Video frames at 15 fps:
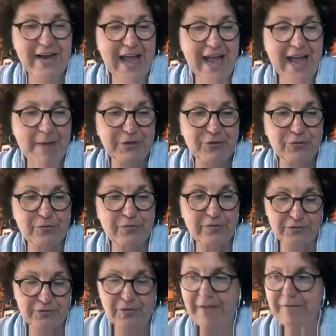happy
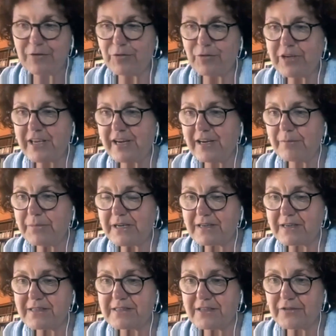to have you here
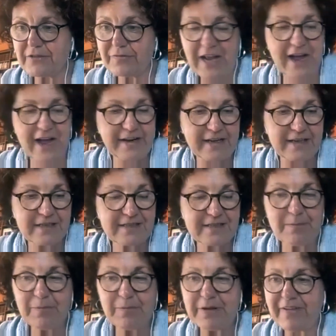because you've done
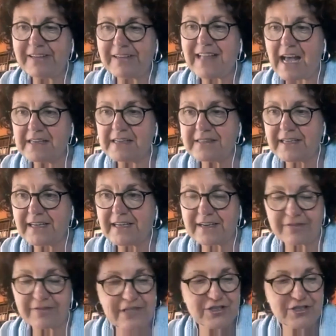simply fantastic
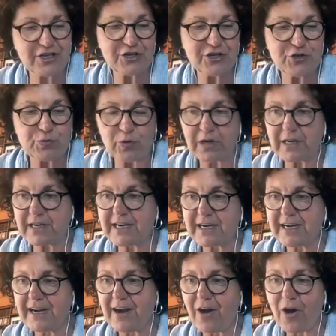research work
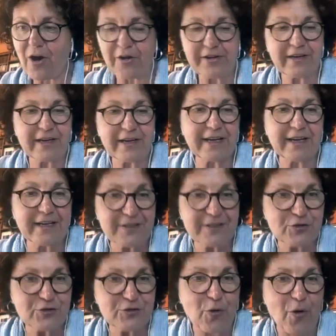on the
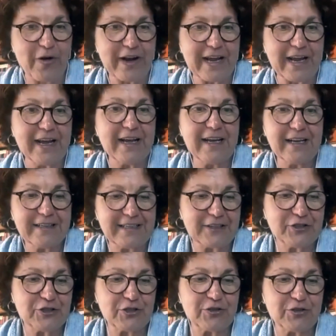story
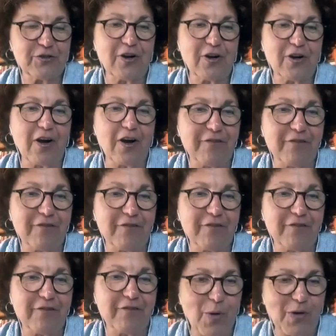that you of
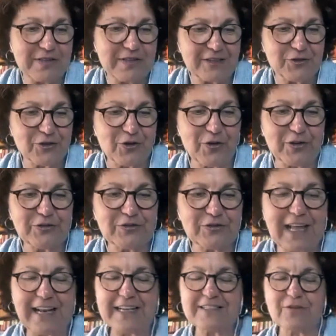vaccine bonds that you're going to
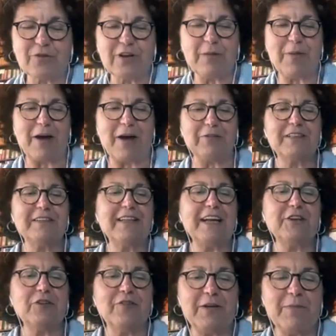tell us all about.
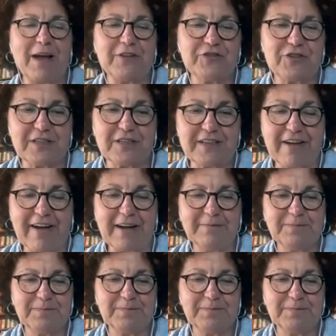Thank you very much, Sarah.